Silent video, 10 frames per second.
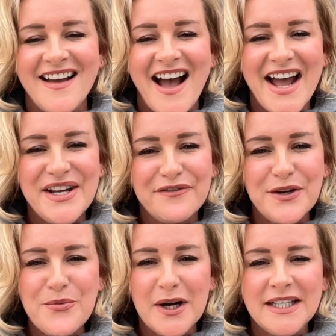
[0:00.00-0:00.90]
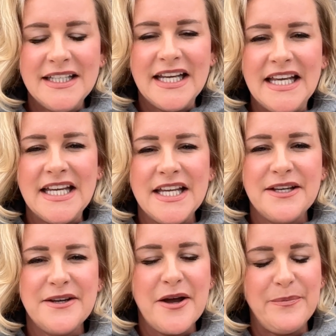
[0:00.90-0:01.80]
Hi everyone
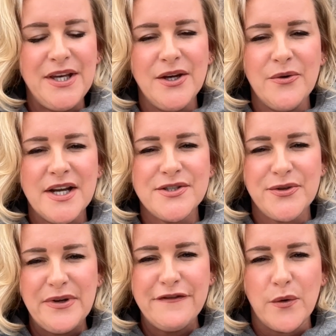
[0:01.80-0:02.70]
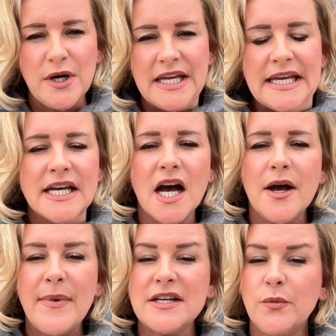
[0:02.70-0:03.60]
in POS 340.
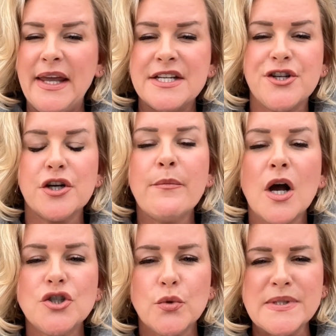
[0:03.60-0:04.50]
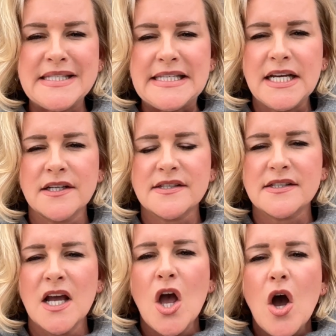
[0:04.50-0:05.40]
As we enter Module
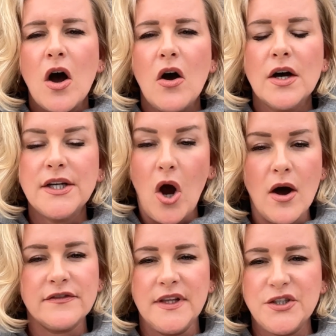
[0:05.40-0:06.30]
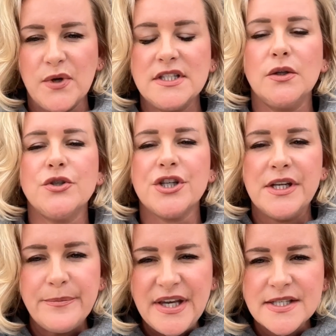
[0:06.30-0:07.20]
6 on conflict resolution
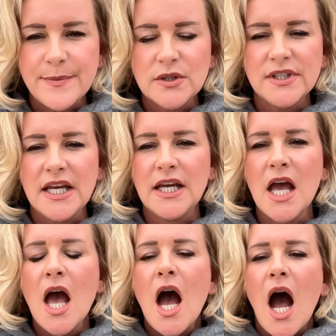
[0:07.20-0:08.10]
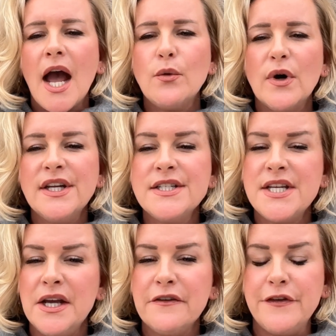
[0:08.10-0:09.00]
and peace building, I wanted to
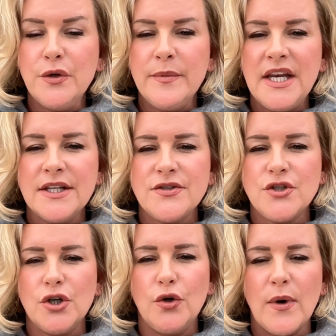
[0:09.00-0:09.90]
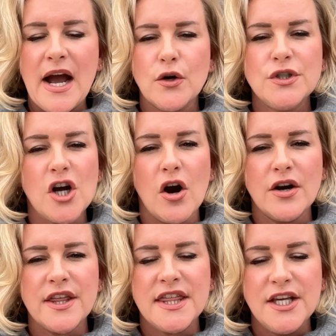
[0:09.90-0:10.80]
take a few minutes to ground
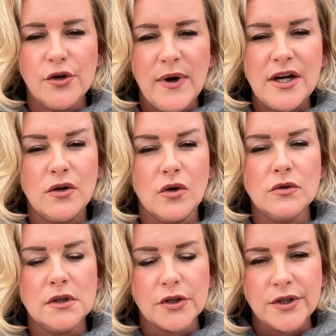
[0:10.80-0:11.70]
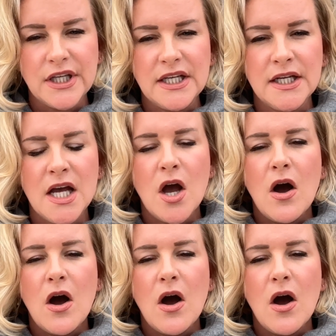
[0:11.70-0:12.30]
our theoretical learning